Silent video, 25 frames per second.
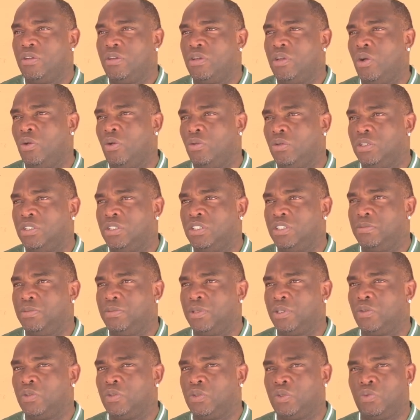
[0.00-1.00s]
goals,
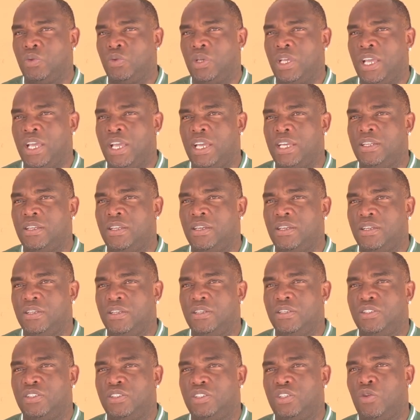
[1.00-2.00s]
because we had
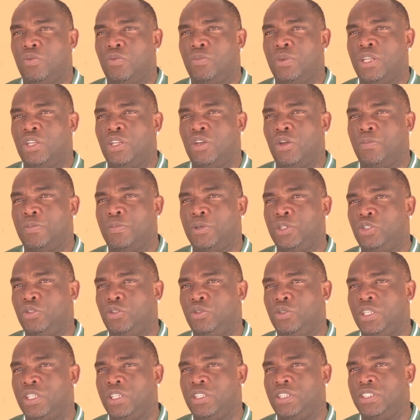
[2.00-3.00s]
so many
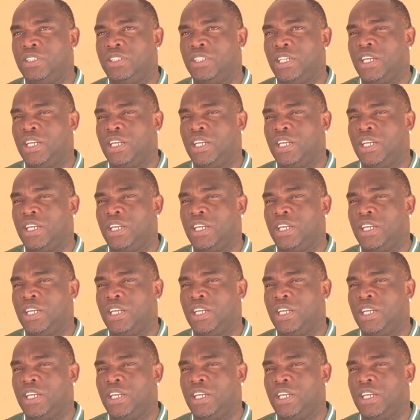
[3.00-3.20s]
opportunities.